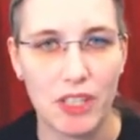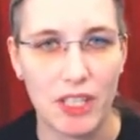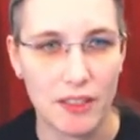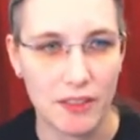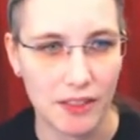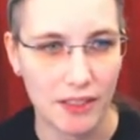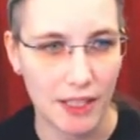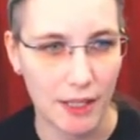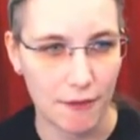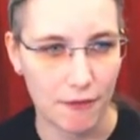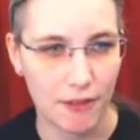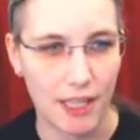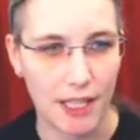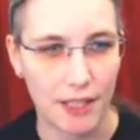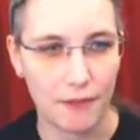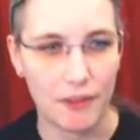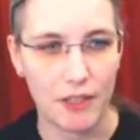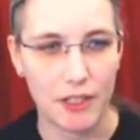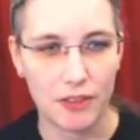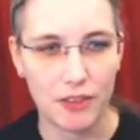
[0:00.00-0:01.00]
and stuff
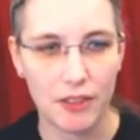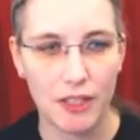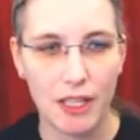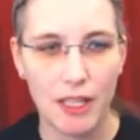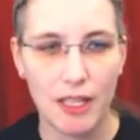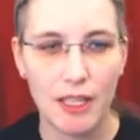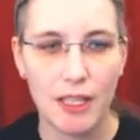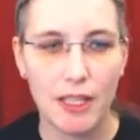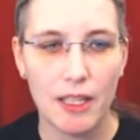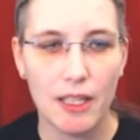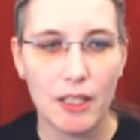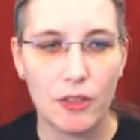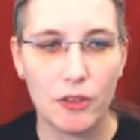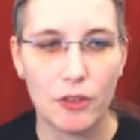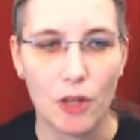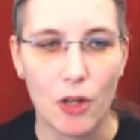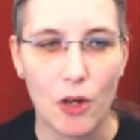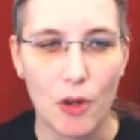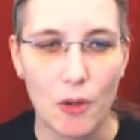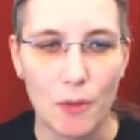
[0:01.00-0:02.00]
like this
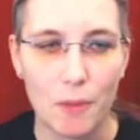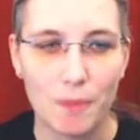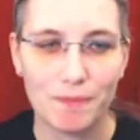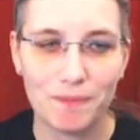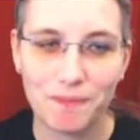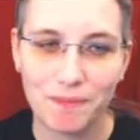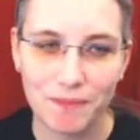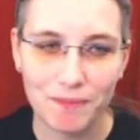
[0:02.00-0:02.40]
so